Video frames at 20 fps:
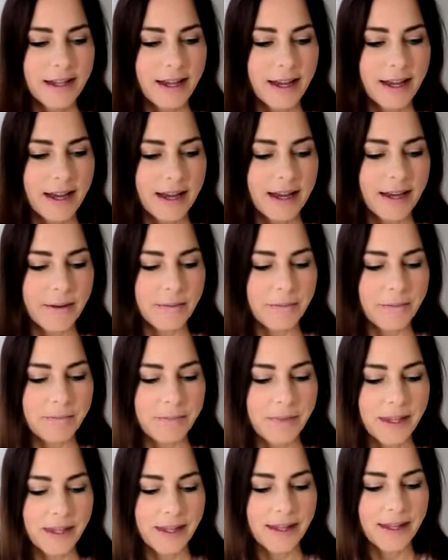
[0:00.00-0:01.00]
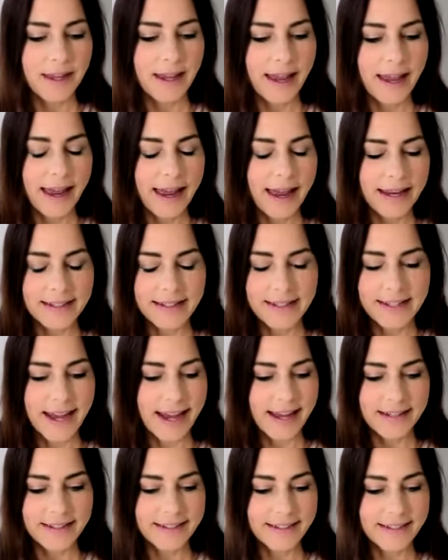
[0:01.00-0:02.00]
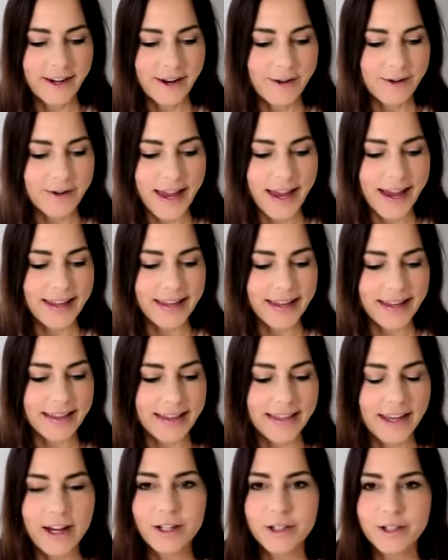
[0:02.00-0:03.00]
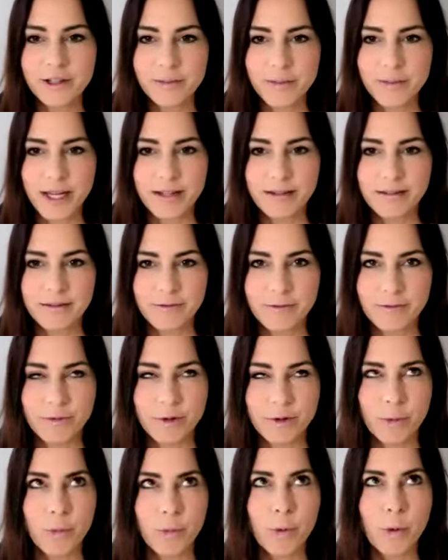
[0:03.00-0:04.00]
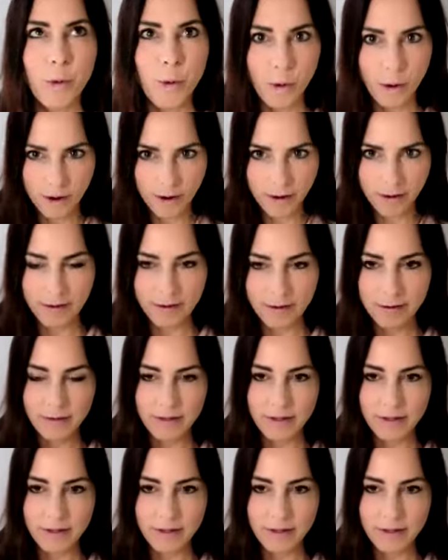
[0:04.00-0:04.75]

And yet, yeah, like the ultimate reward,